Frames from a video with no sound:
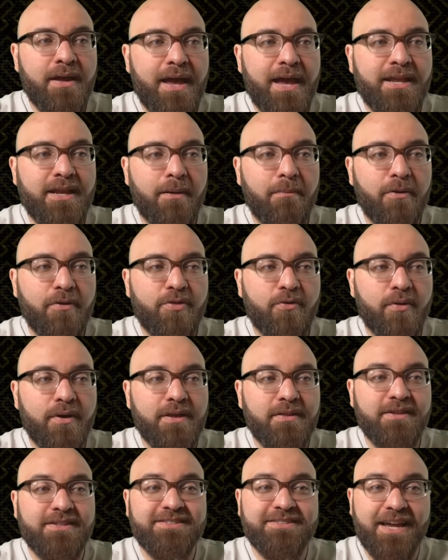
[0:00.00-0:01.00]
And number 30,
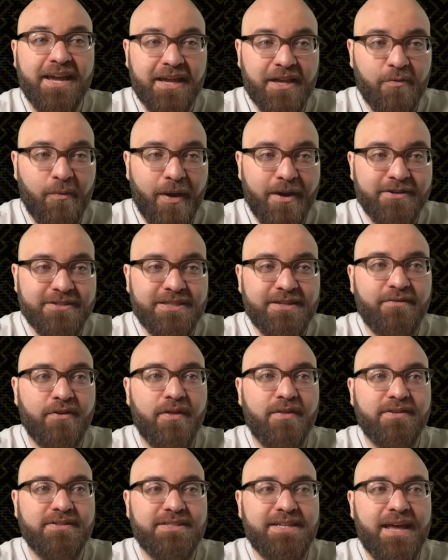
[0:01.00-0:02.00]
the second wide receiver of
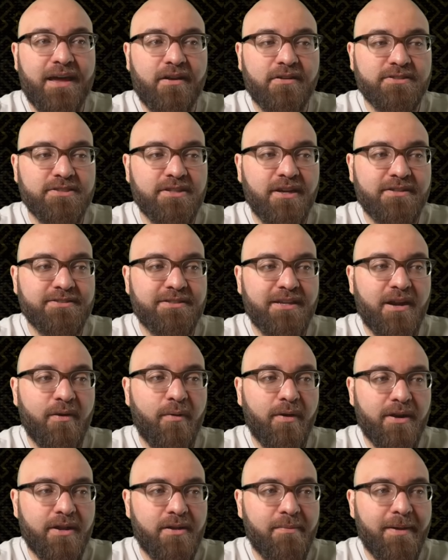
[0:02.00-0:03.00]
the Seattle Seahawks that I
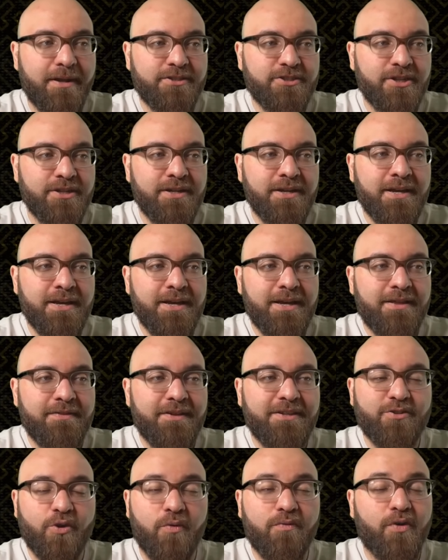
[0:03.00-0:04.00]
wanted to mention,
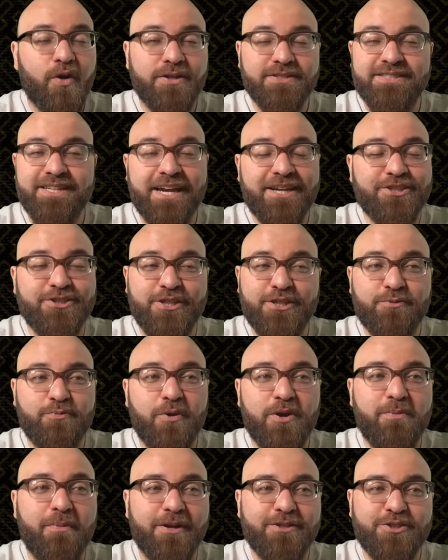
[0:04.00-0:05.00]
this overall section has
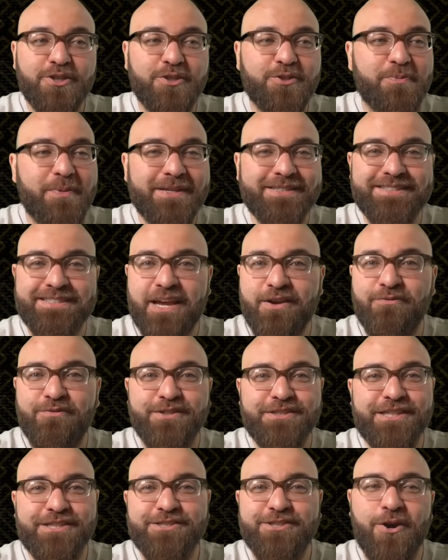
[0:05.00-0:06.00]
pretty much just been San
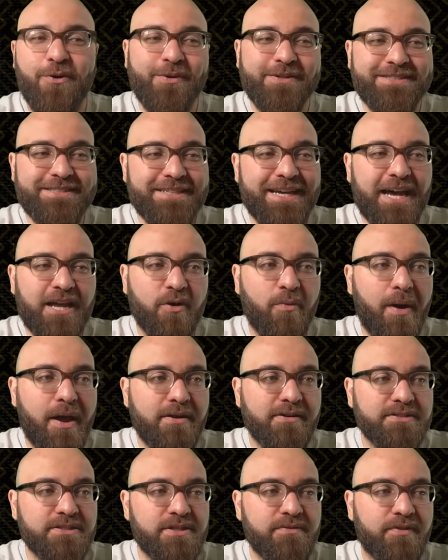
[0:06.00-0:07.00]
Francisco and Seattle wide
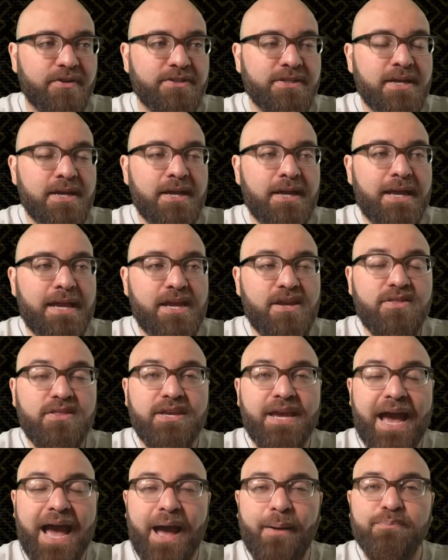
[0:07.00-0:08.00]
receivers. In
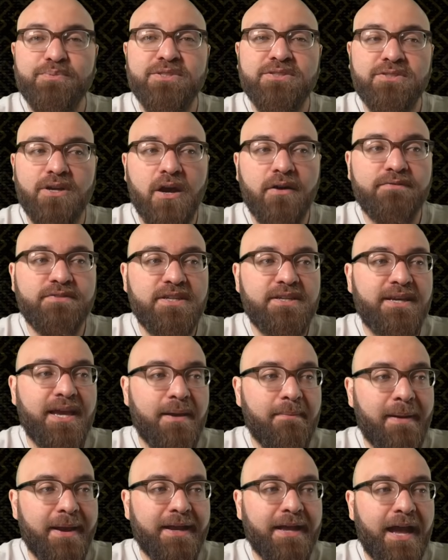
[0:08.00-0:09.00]
the absence of
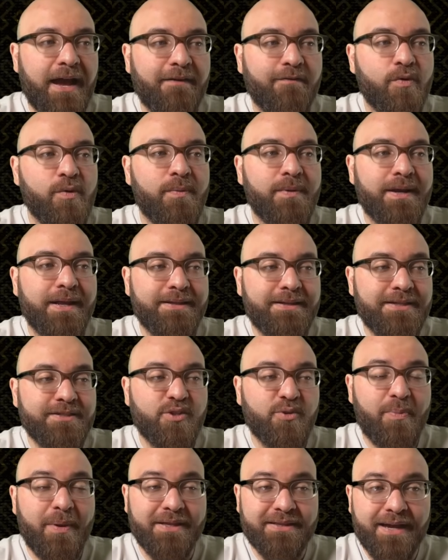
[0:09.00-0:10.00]
DK Metcalf, we would
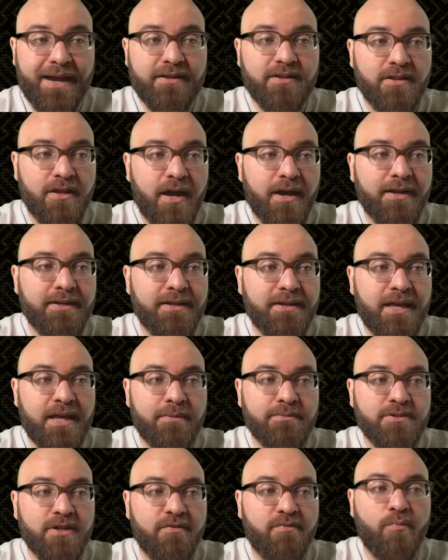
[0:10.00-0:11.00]
anticipate Tyler Lockett to get
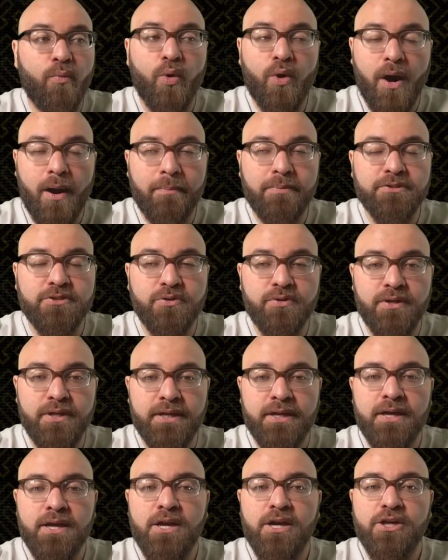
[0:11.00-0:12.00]
himself more opportunity.
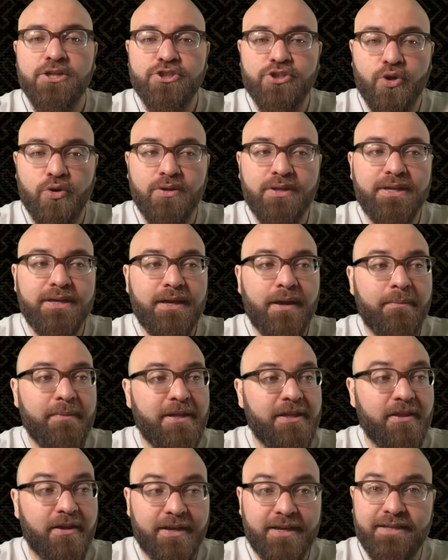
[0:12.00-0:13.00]
Surely, I
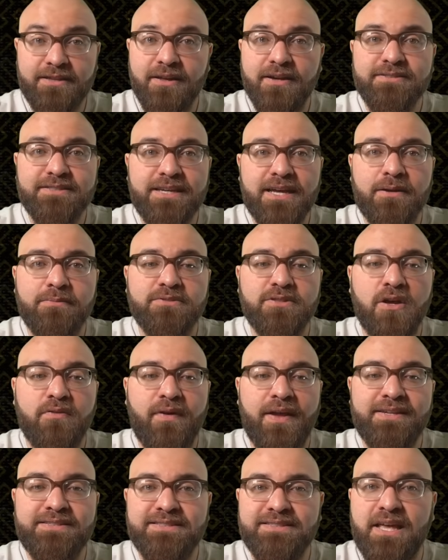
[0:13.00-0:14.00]
mean, look, he does get himself
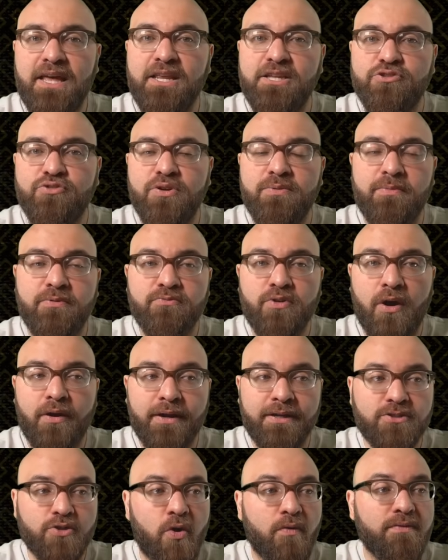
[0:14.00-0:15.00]
a steady stream of
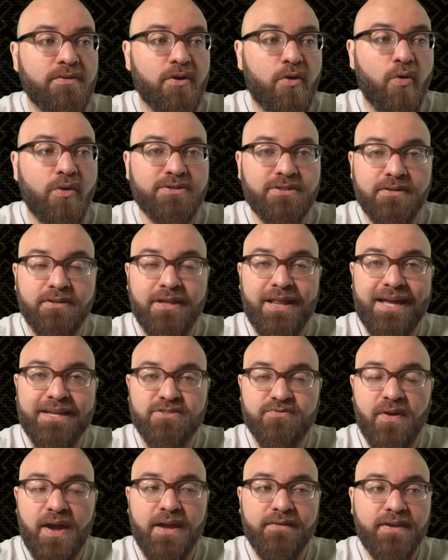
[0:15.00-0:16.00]
targets over the course of the
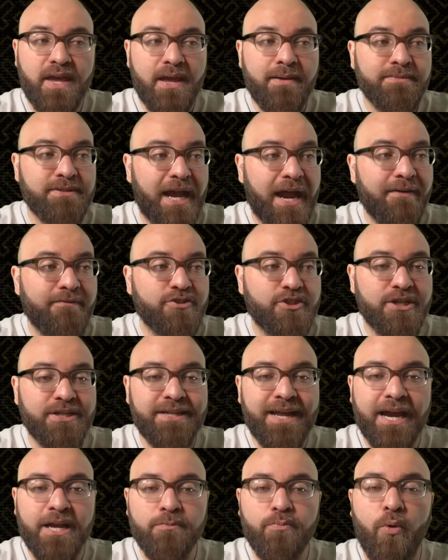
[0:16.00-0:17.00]
last five games, averaging
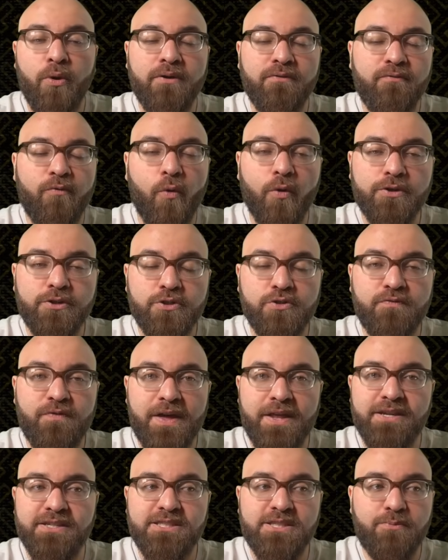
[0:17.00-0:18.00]
9.42
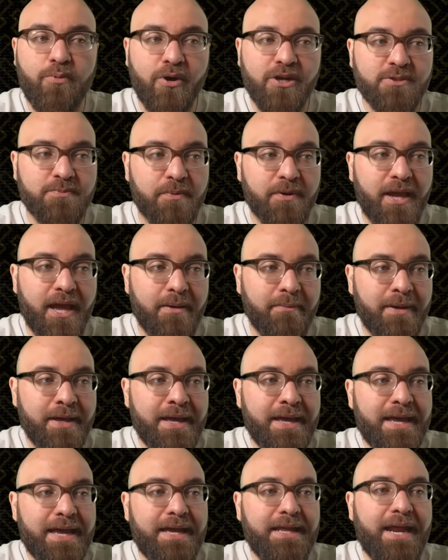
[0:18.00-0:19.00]
fantasy points per game
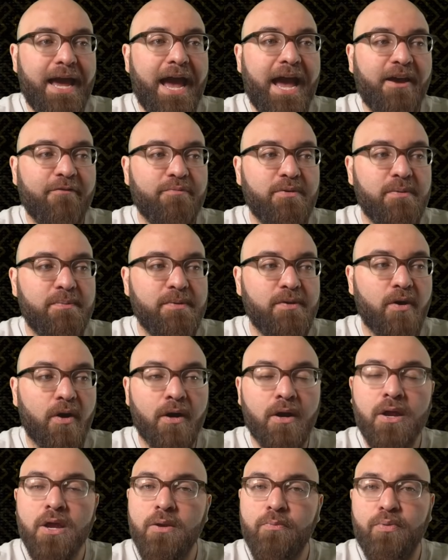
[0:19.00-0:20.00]
in a half PPR.
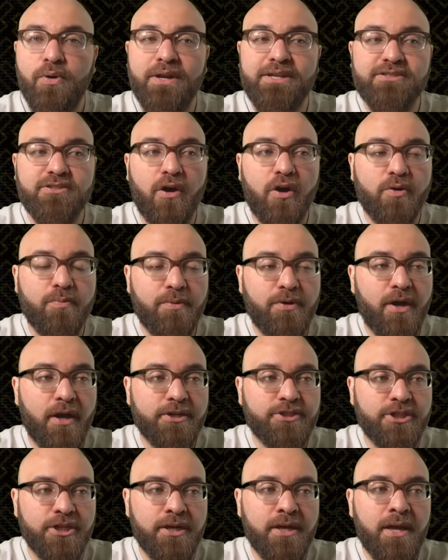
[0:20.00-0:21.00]
Pretty solid
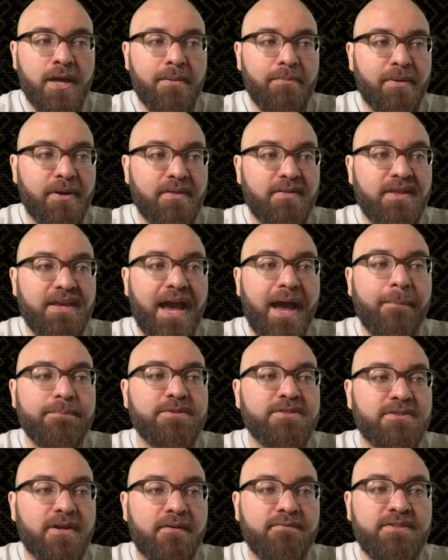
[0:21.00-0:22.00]
production. But in the
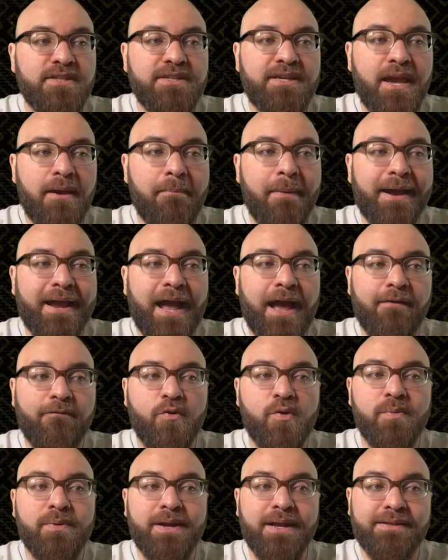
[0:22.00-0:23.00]
absence of DK Metcalf,
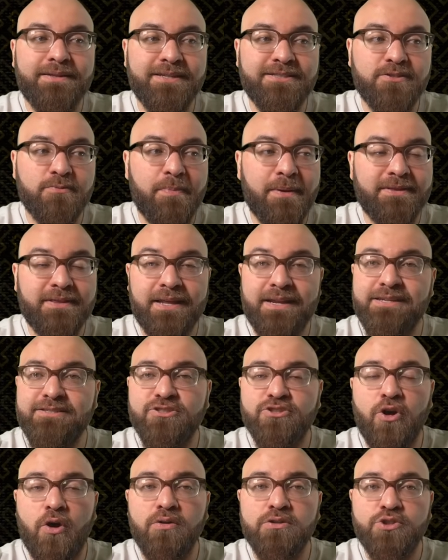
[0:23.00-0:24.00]
we would anticipate that his
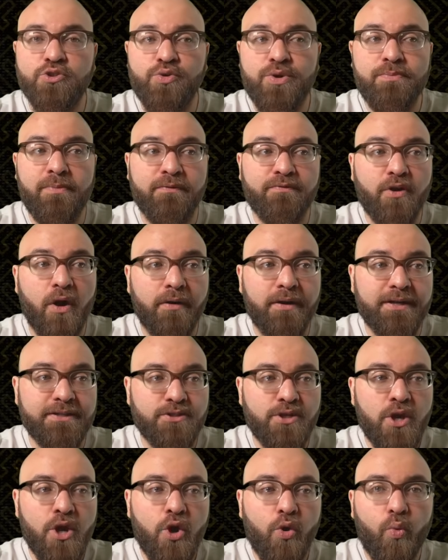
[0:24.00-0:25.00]
solid stream of
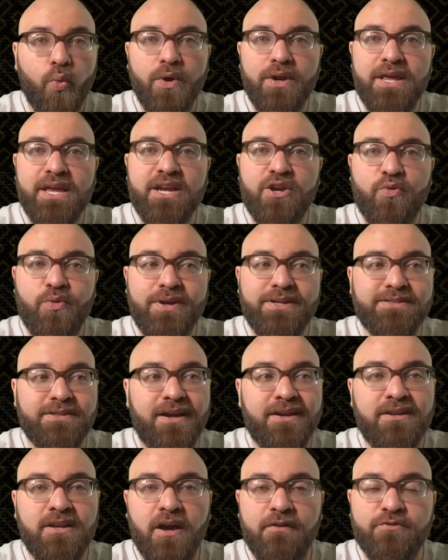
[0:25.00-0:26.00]
targets would increase
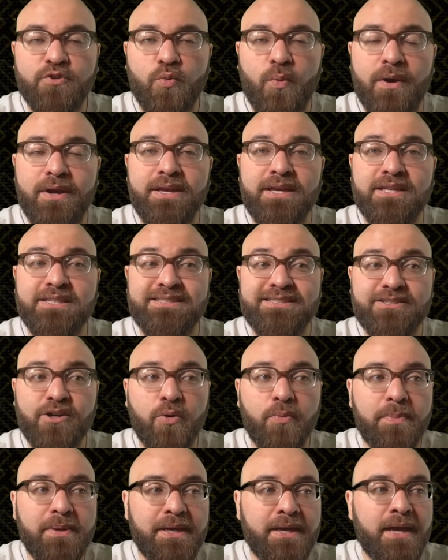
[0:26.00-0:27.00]
enough to where he could still
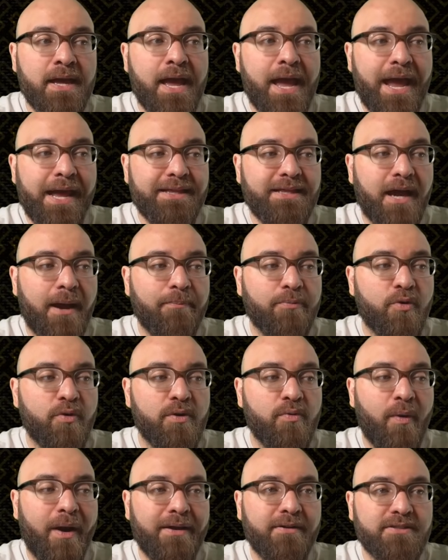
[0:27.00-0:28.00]
be a top 30
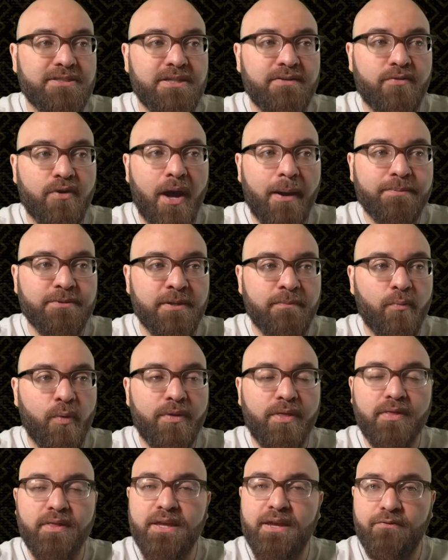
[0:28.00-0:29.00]
wide receiver option
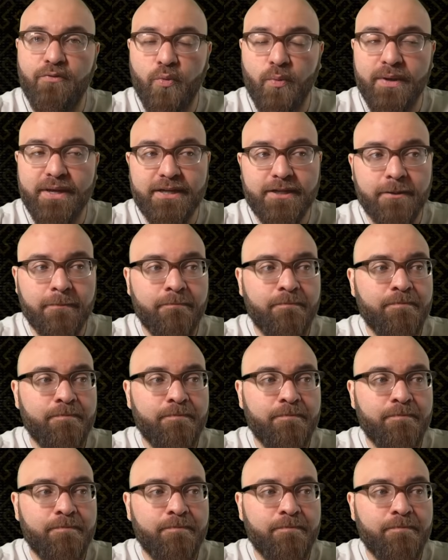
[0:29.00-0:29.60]
within the given week.